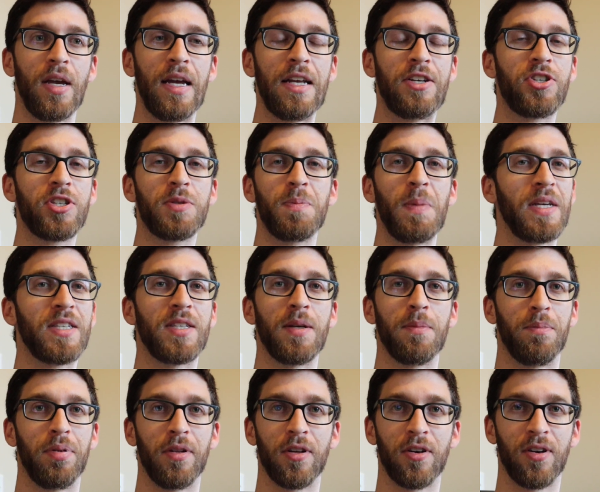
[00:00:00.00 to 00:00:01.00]
it just makes
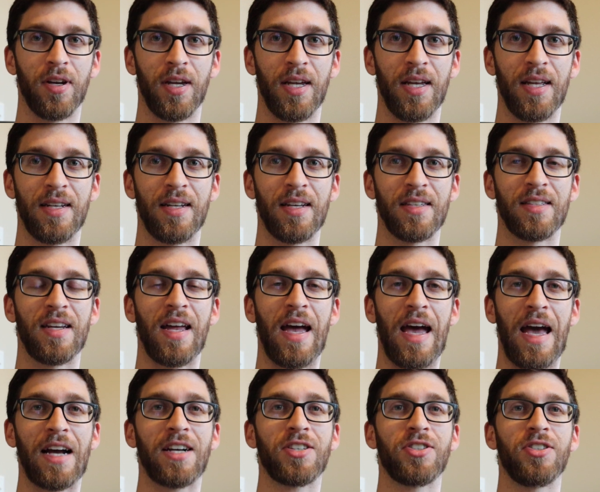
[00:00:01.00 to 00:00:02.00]
it blurry. It doesn't
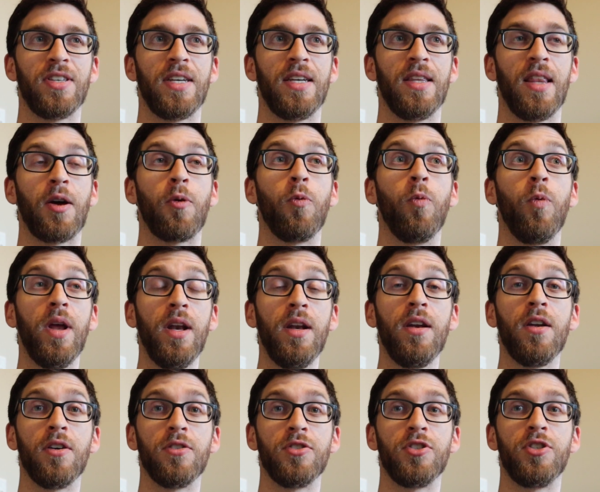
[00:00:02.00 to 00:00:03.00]
actually, like
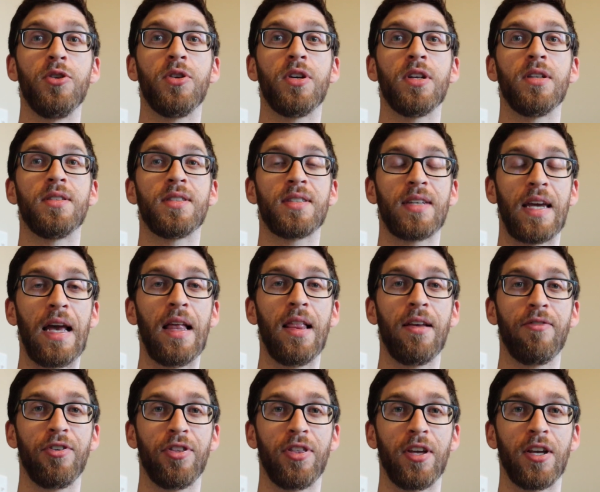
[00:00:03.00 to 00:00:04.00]
Windows, you can scale
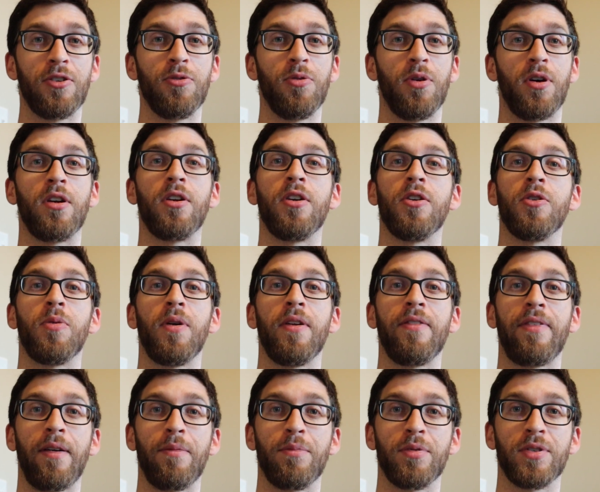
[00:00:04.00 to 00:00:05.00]
everything to
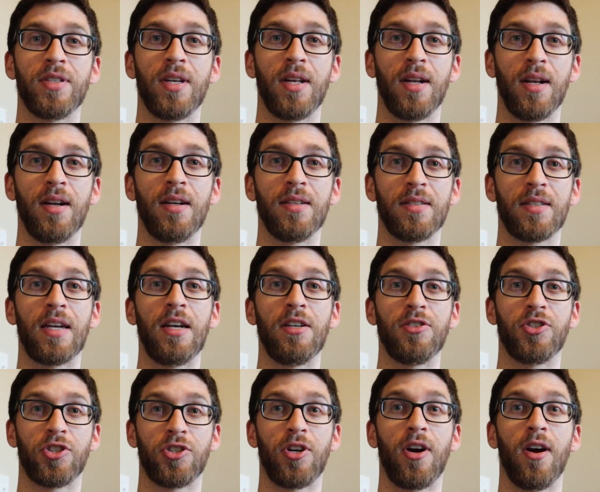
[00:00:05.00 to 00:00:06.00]
125% and it
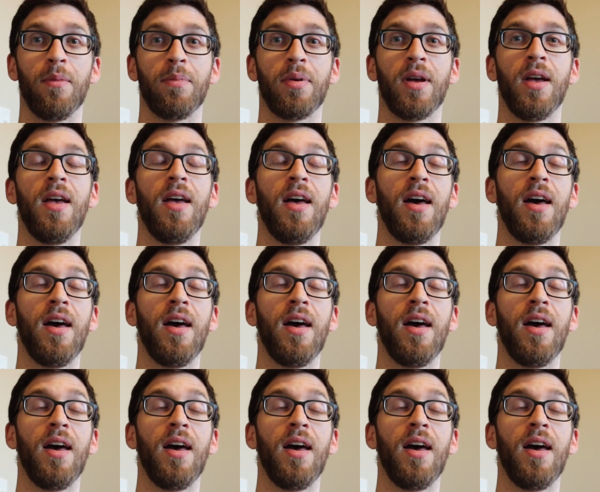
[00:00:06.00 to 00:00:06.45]
scales sharp.